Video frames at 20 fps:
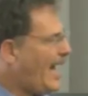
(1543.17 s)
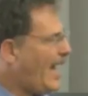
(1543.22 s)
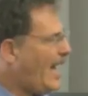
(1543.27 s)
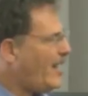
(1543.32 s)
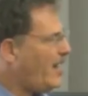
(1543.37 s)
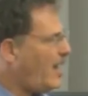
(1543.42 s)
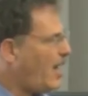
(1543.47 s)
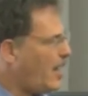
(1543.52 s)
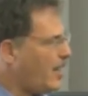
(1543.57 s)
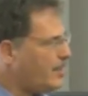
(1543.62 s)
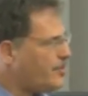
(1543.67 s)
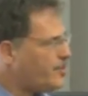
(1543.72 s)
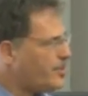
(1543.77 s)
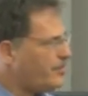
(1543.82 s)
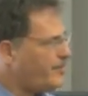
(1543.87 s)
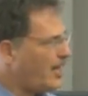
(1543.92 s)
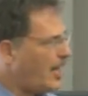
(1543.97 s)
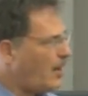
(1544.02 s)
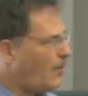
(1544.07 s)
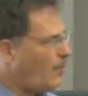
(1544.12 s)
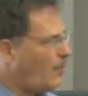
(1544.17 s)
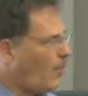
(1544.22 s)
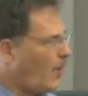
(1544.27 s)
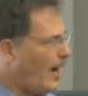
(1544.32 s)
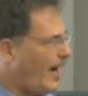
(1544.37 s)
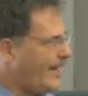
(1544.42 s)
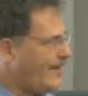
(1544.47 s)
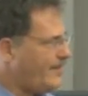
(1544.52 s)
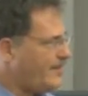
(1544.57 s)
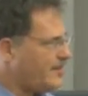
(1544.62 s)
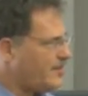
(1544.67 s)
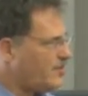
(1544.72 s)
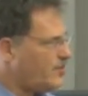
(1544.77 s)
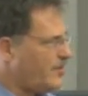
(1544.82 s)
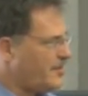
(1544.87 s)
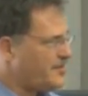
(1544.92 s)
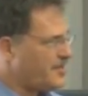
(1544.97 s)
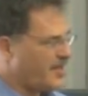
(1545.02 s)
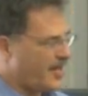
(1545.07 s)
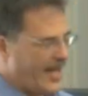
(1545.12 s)
had a hunch about why this
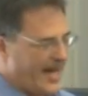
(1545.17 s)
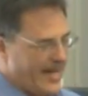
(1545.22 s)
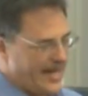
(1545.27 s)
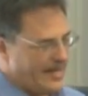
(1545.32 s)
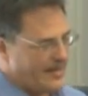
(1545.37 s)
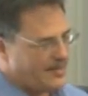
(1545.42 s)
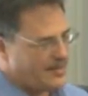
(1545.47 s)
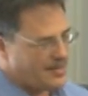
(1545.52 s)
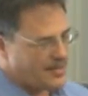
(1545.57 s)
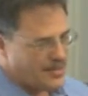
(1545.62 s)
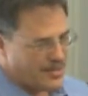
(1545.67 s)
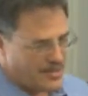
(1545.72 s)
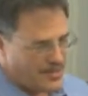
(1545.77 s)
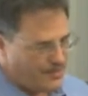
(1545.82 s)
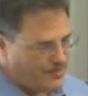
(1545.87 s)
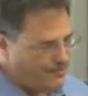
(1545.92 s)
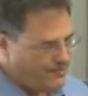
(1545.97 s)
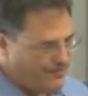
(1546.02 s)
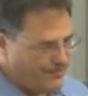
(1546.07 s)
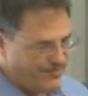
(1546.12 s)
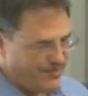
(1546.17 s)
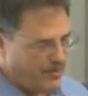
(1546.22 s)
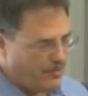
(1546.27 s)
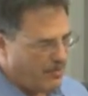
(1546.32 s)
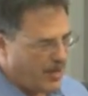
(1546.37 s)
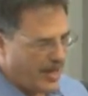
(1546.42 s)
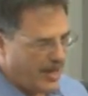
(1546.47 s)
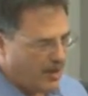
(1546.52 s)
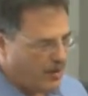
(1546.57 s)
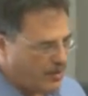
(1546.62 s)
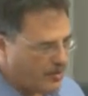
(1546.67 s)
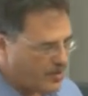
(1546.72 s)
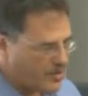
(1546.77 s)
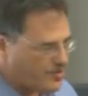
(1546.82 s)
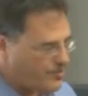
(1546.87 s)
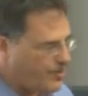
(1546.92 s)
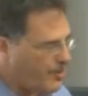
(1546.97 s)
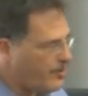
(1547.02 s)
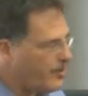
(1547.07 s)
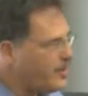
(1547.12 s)
was a case, just from my own
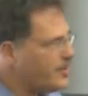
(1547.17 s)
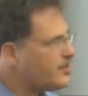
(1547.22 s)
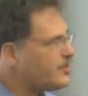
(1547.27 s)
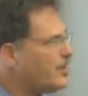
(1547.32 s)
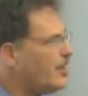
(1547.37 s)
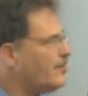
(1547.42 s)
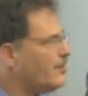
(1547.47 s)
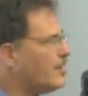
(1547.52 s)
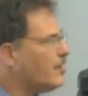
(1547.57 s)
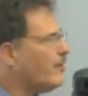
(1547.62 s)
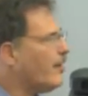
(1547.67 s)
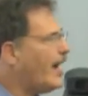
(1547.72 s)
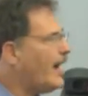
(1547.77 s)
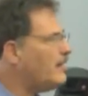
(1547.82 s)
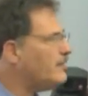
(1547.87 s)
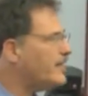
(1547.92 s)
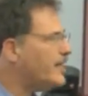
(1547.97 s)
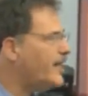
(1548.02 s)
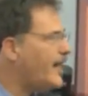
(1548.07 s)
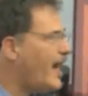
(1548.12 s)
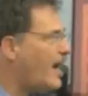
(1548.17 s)
experience on the ground in